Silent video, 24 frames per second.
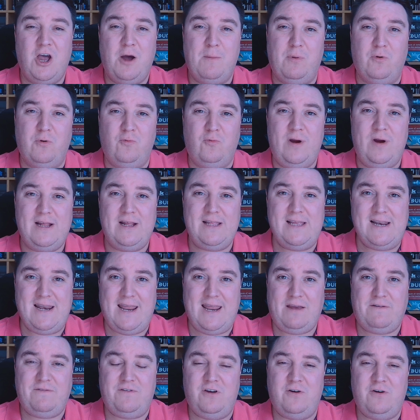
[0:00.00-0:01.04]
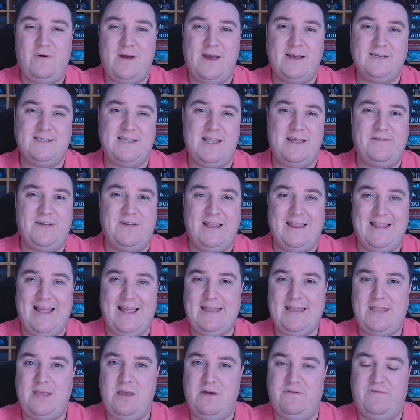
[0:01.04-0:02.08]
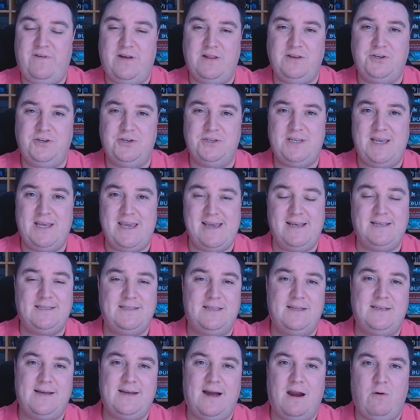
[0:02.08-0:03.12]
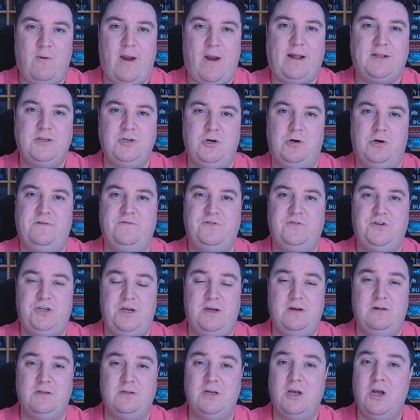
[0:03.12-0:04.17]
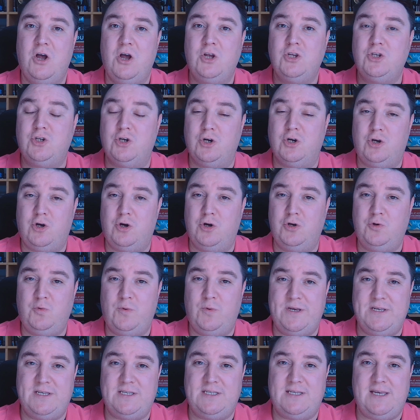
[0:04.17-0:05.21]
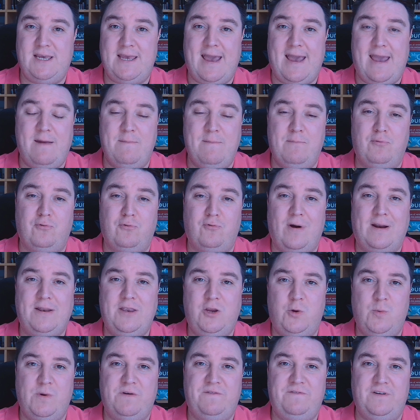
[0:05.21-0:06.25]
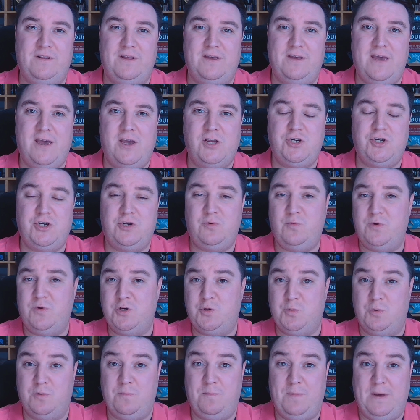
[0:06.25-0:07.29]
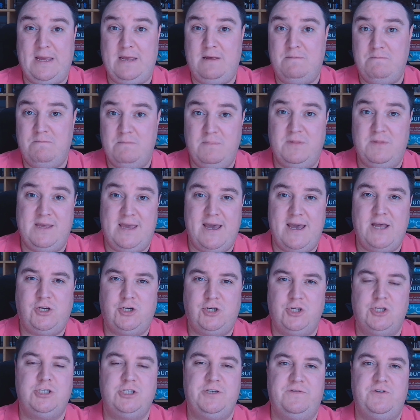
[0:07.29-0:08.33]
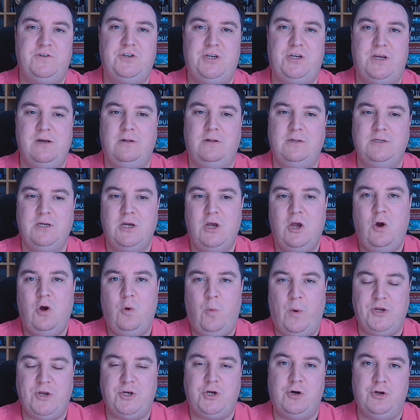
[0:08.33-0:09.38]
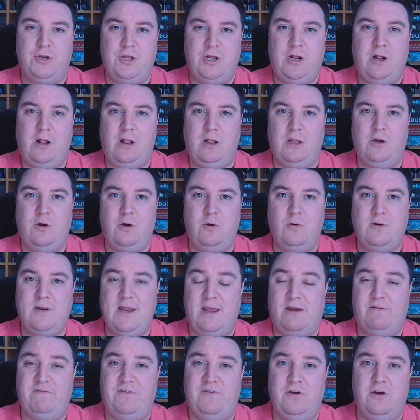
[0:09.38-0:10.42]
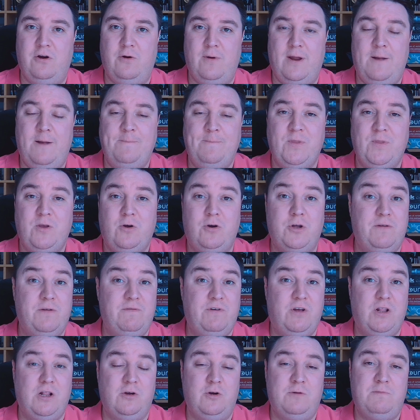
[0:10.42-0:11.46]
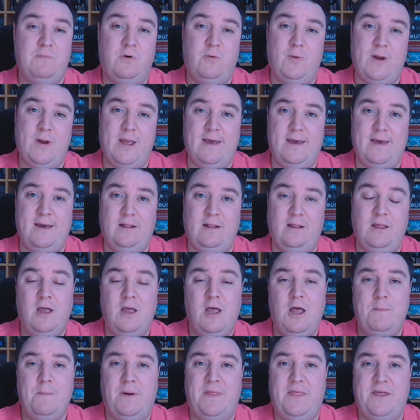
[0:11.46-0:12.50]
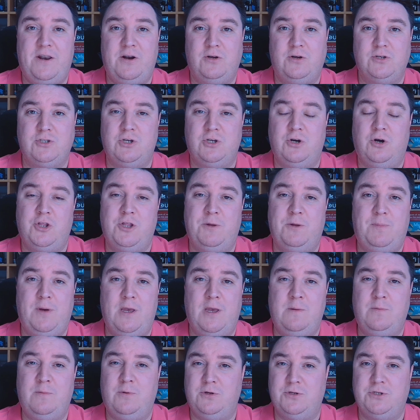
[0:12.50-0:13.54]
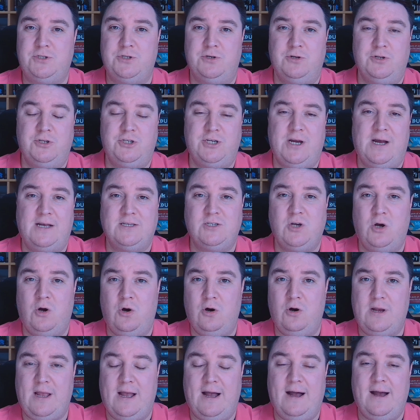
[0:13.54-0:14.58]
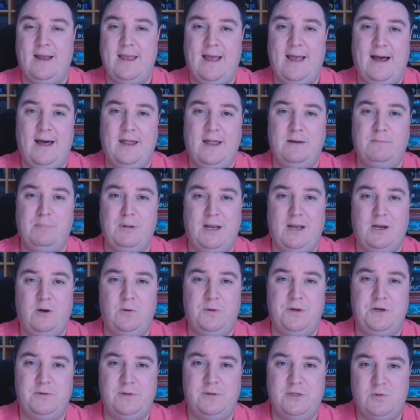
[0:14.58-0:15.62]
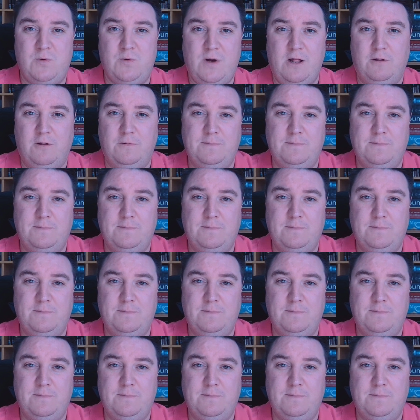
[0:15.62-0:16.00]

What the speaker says: but really Nick Fury has never led the Avengers. He is the director of S.H.I.E.L.D. So could we see a brand new affiliation, which would be the Agents of S.H.I.E.L.D., which could include Nick Fury, could include Maria Hill, but then also other people such as Hawkeye and Black Widow as well.